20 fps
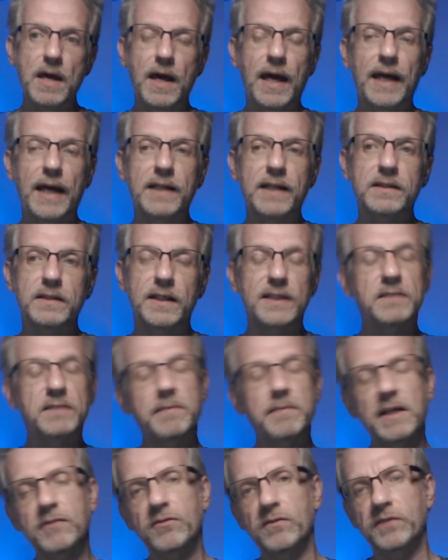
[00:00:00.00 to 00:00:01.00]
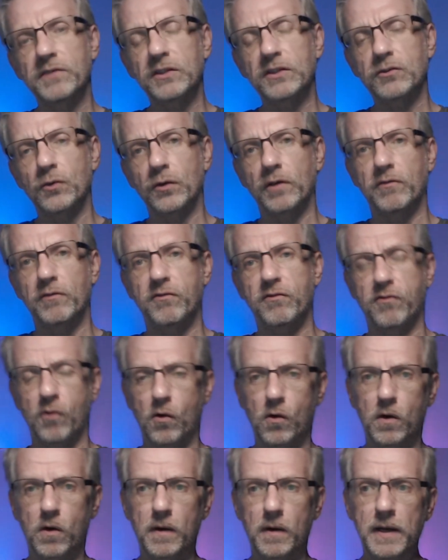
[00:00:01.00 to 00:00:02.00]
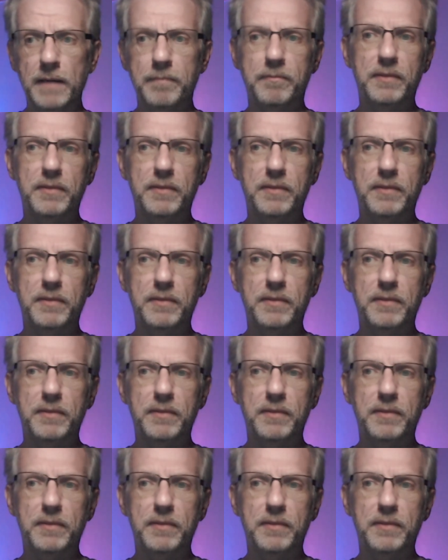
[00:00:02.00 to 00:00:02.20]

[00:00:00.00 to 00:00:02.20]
And it's made for Victoria 4,